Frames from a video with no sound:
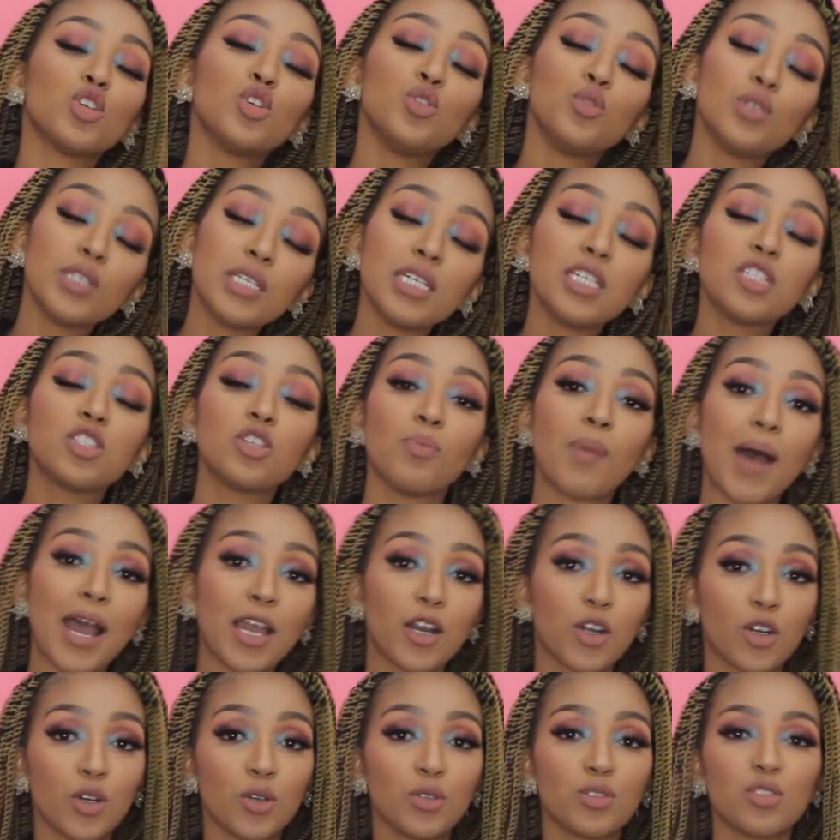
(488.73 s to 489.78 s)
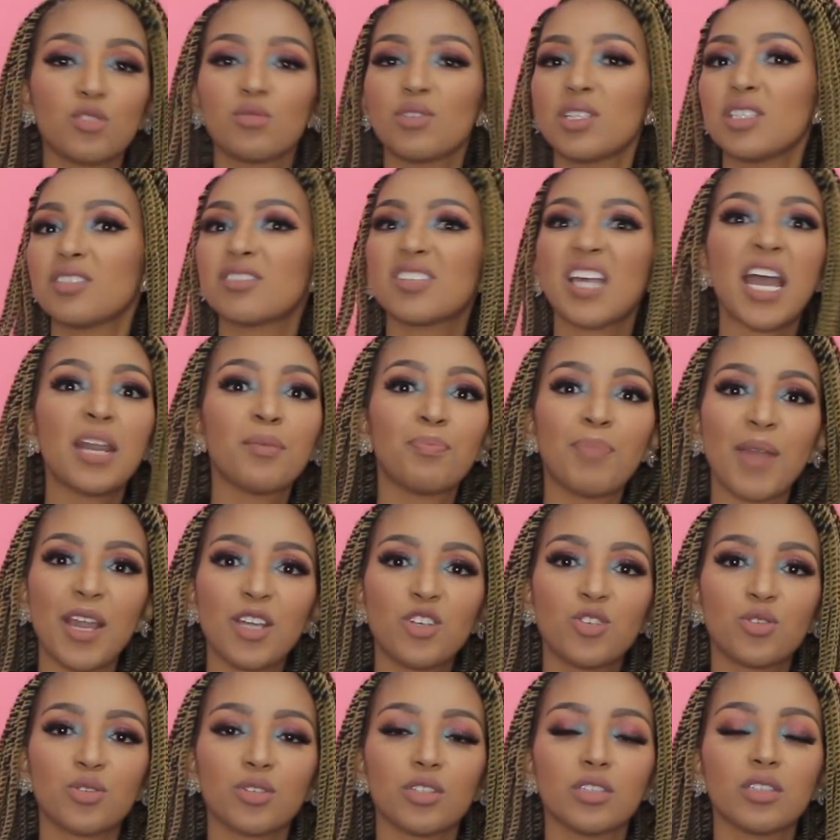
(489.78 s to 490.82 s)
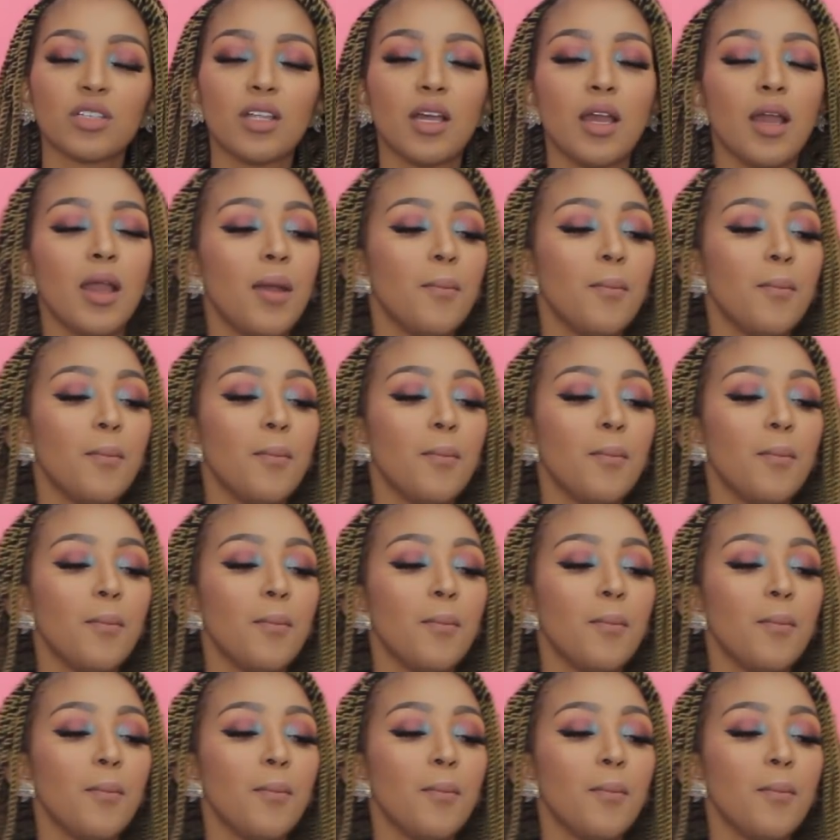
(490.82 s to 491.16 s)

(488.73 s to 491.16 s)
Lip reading: You need to buy groceries and petrol.